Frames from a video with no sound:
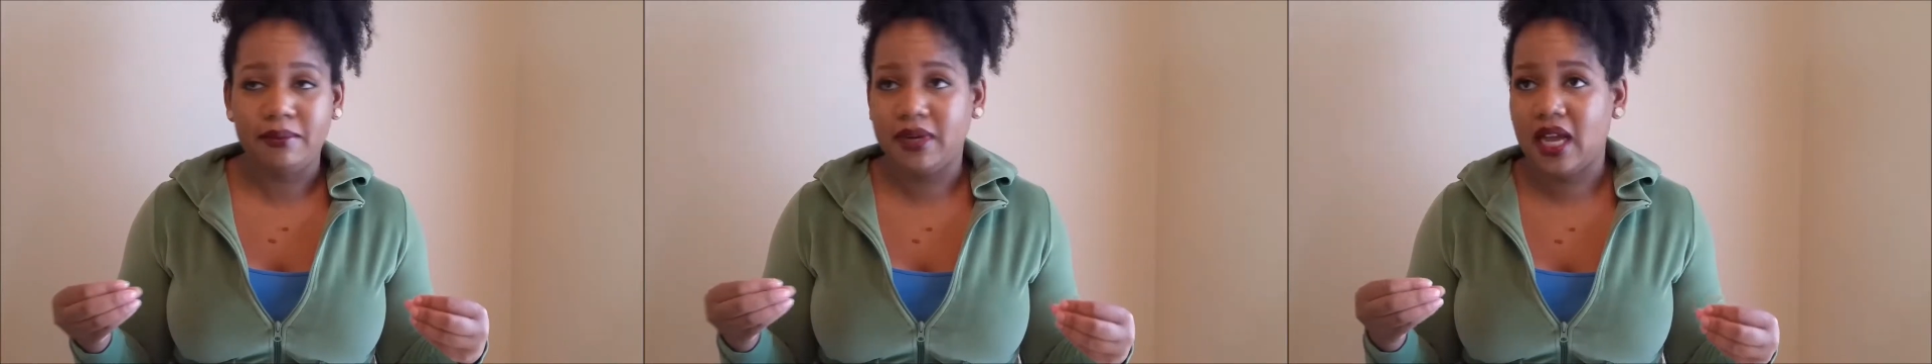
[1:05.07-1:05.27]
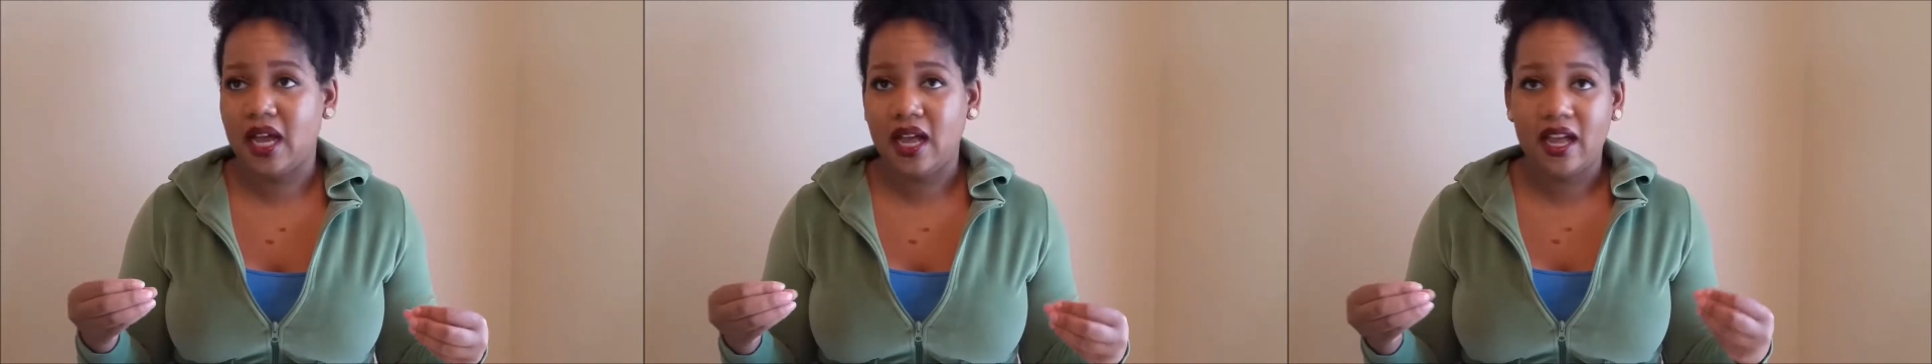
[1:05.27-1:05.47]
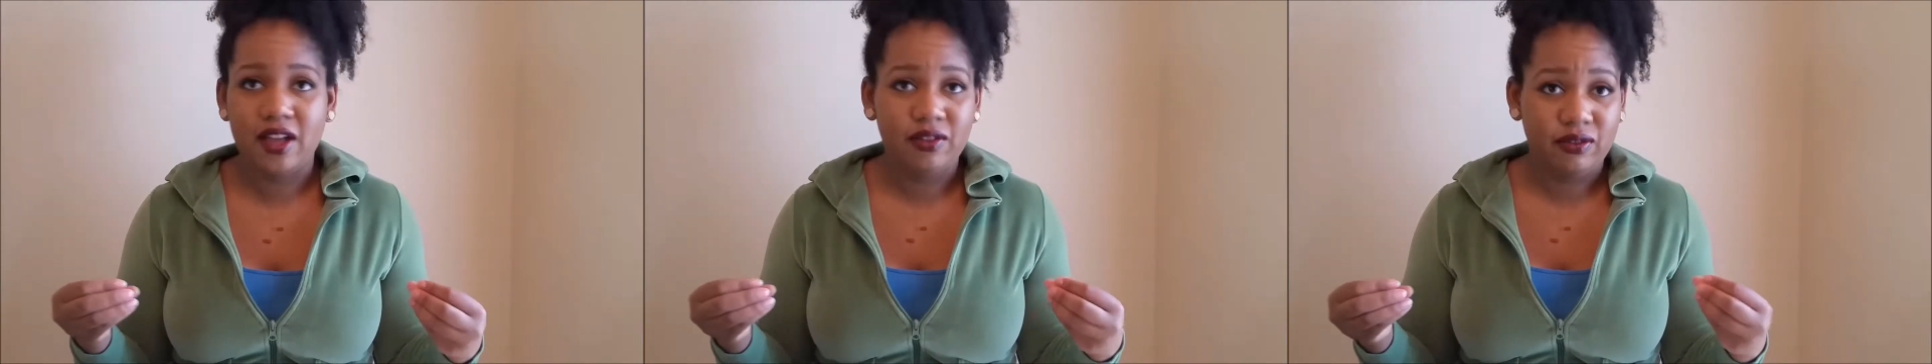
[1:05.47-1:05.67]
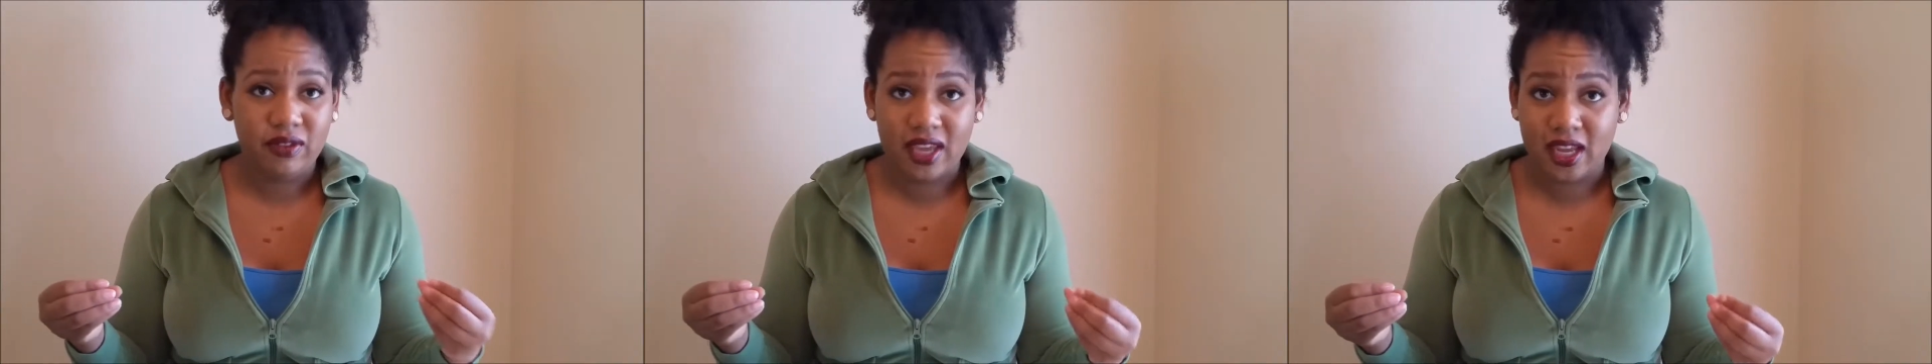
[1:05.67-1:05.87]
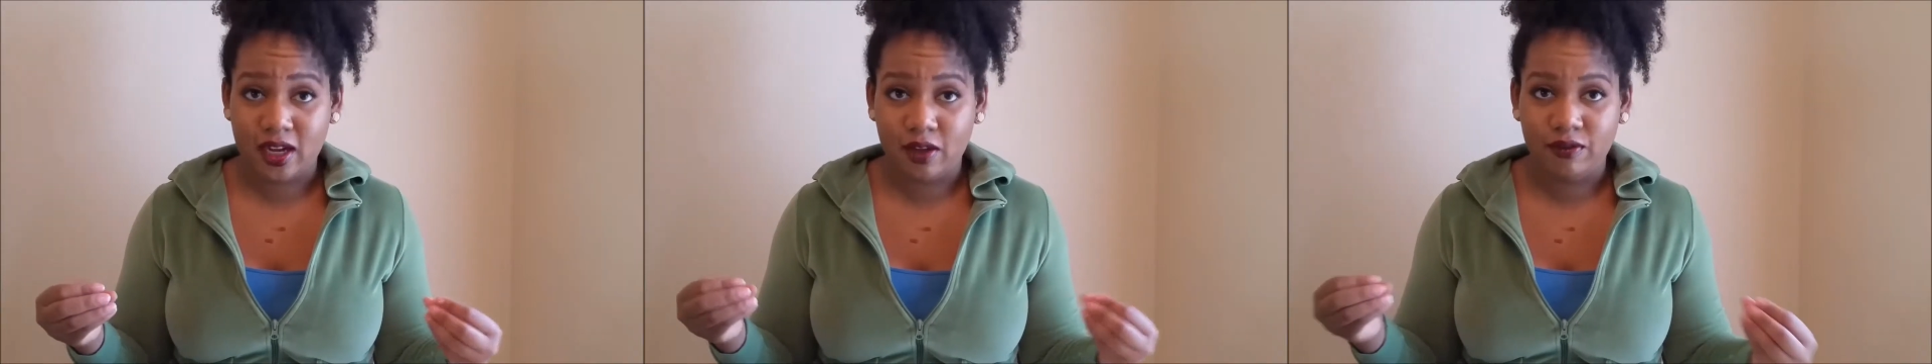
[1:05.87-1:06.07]
I'm not
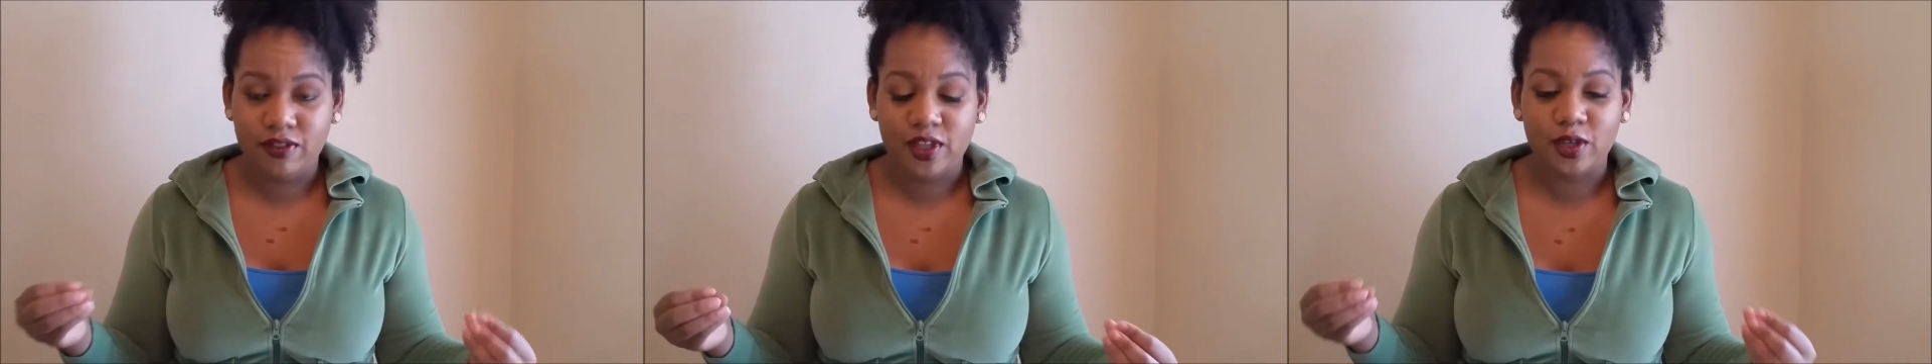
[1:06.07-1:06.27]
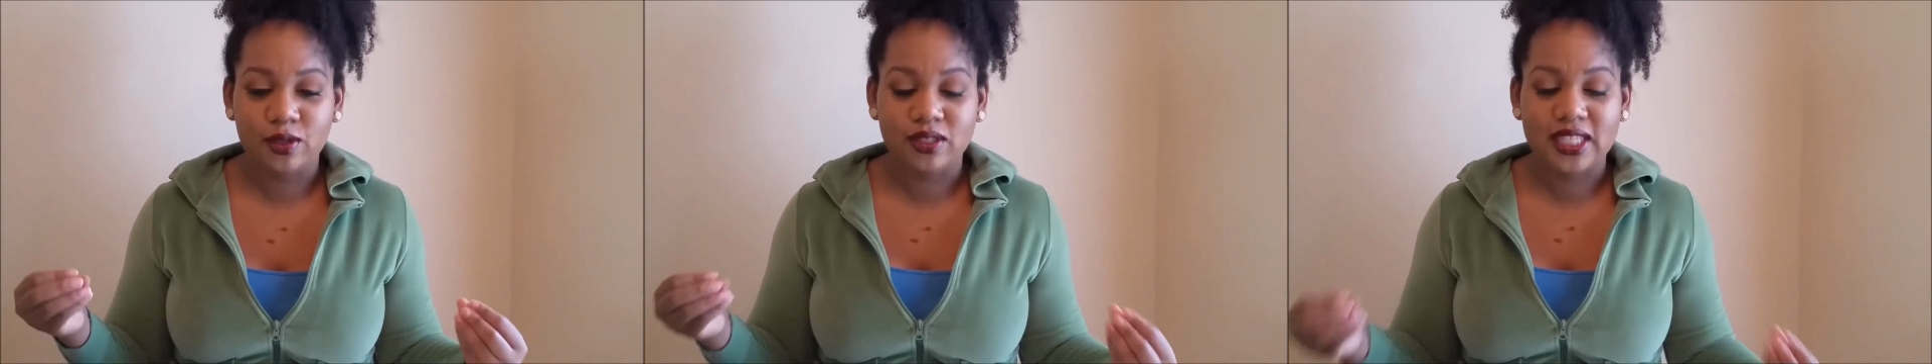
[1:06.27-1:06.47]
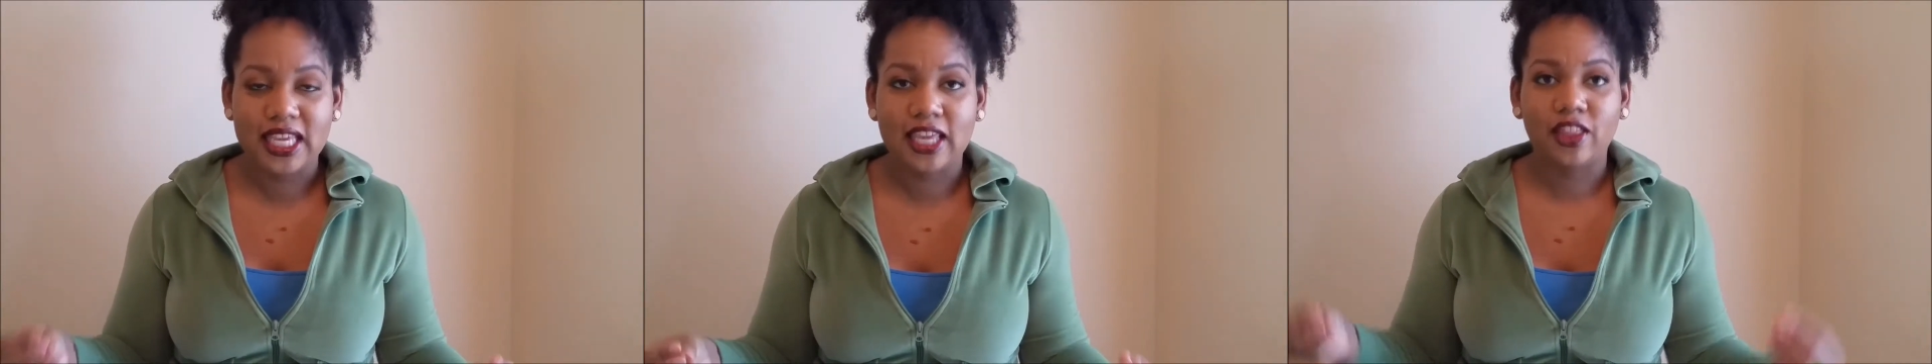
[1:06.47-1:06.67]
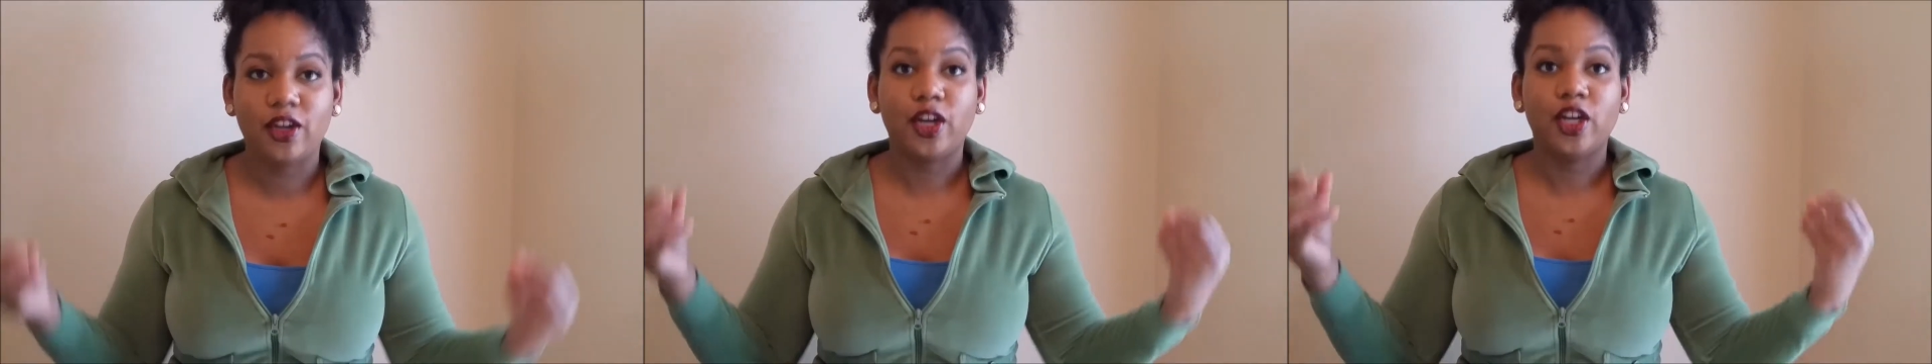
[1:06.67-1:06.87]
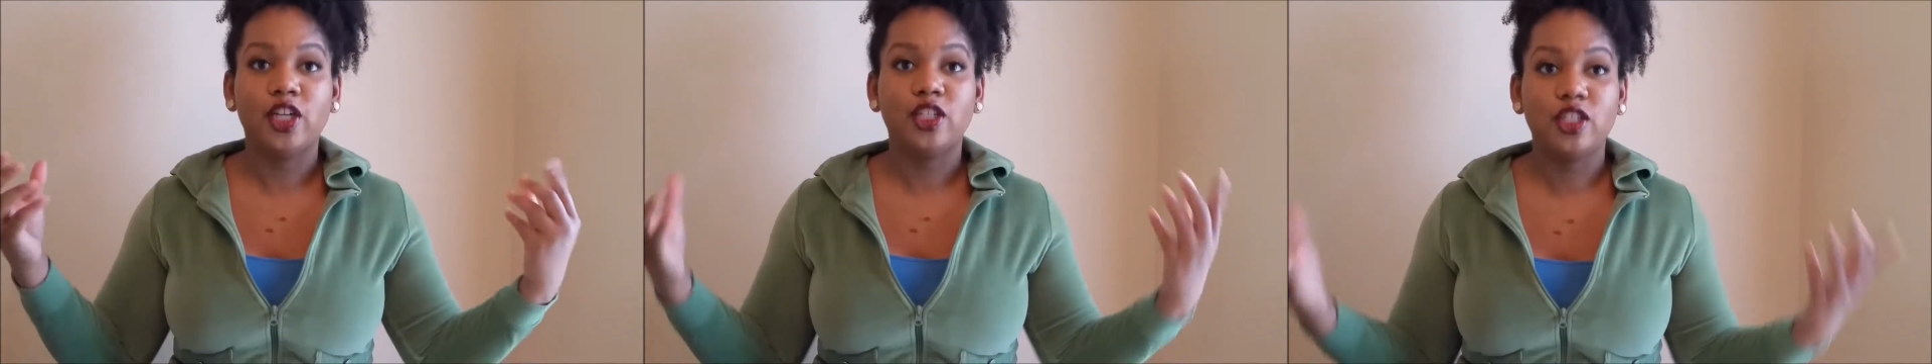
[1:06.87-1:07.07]
a fan of those either.